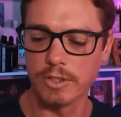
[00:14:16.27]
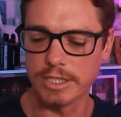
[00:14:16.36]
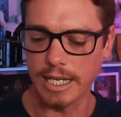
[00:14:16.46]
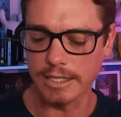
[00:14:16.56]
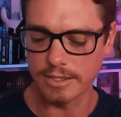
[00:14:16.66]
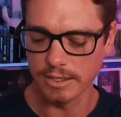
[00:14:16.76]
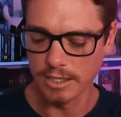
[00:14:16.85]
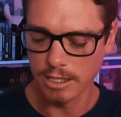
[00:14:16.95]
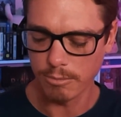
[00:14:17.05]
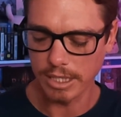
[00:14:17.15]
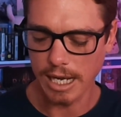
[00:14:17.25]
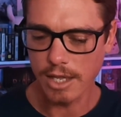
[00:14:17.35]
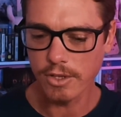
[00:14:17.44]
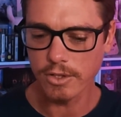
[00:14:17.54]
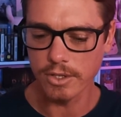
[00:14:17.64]
dent. But
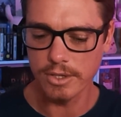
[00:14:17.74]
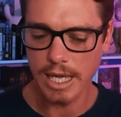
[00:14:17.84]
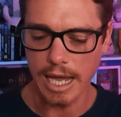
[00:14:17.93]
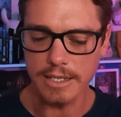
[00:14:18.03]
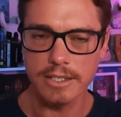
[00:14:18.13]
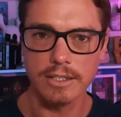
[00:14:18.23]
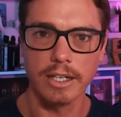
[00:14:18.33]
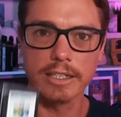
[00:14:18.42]
other than that, like